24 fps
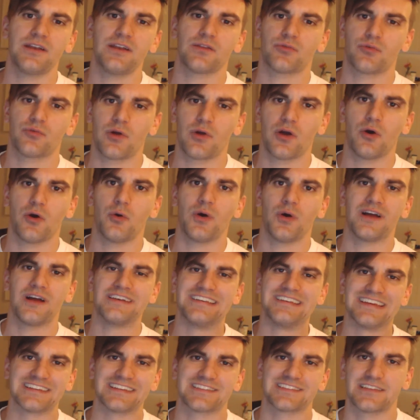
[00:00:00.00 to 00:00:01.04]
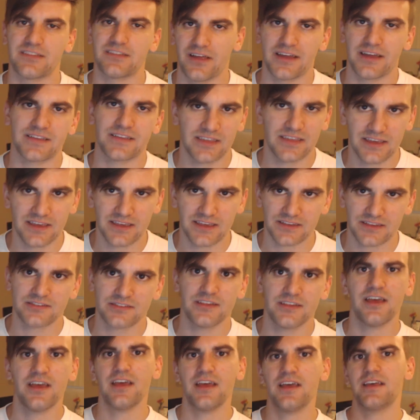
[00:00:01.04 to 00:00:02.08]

to throw a disc like this.